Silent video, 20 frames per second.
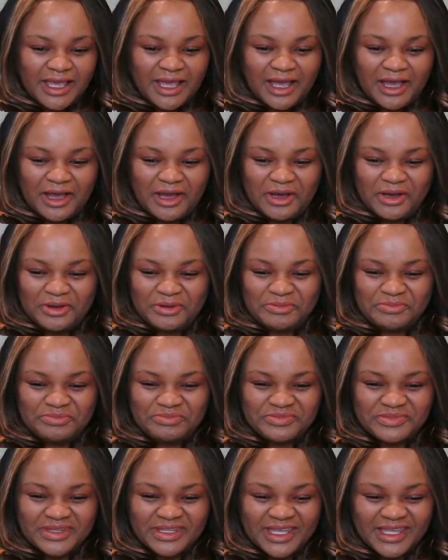
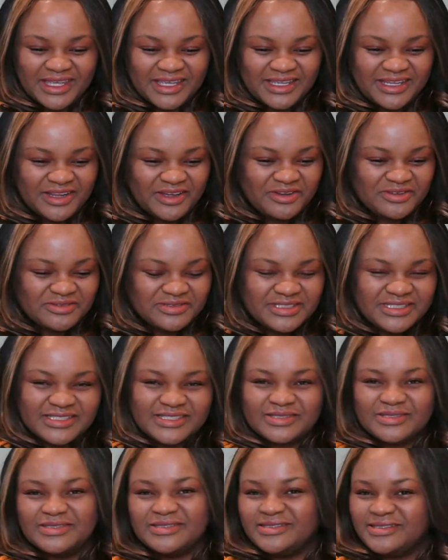
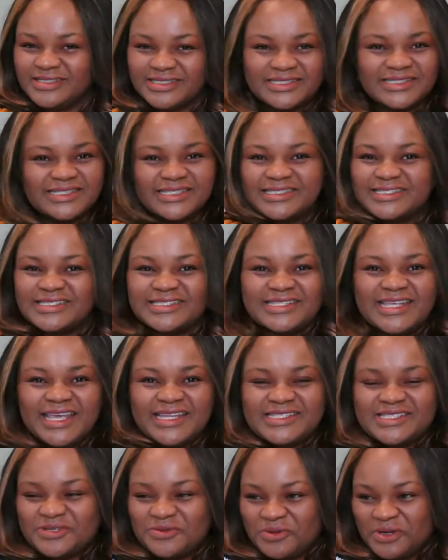Just let's just
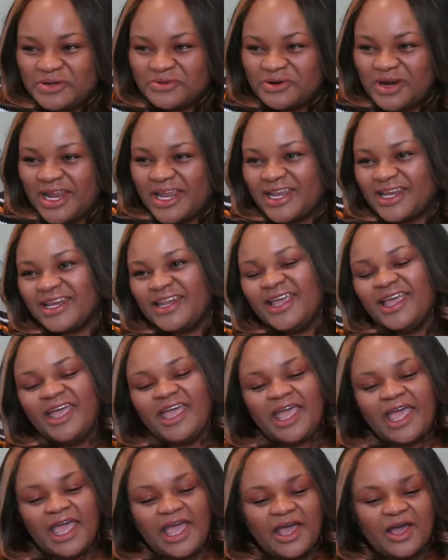get to it, right?
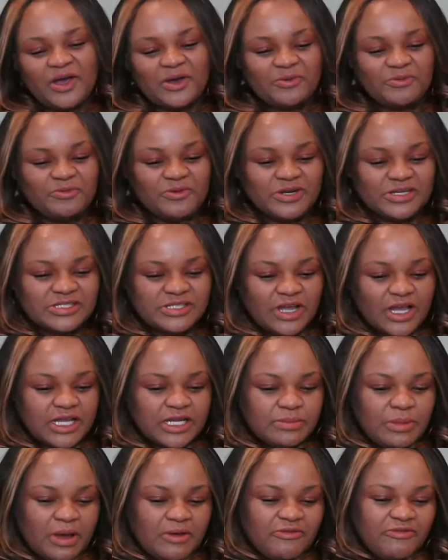We're
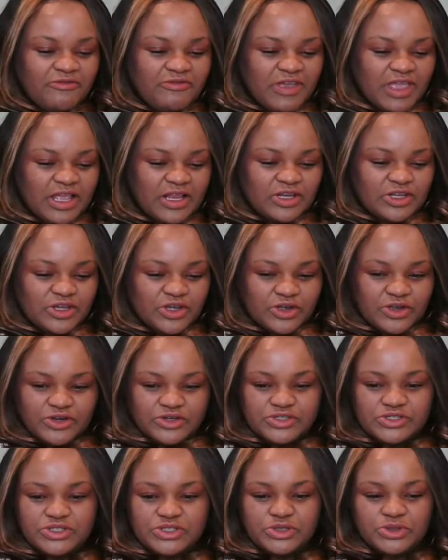talking about failure
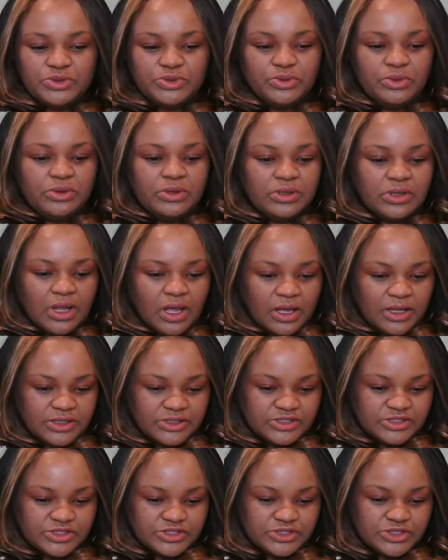to launch.
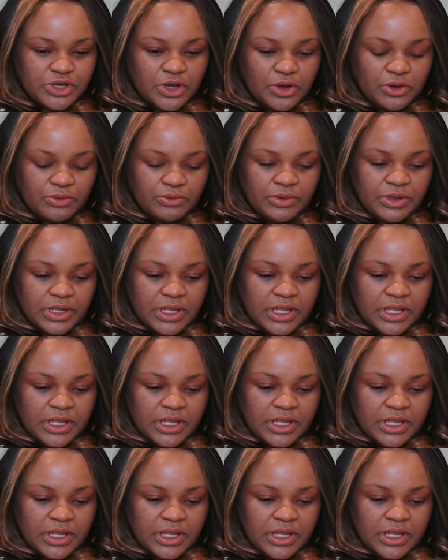So,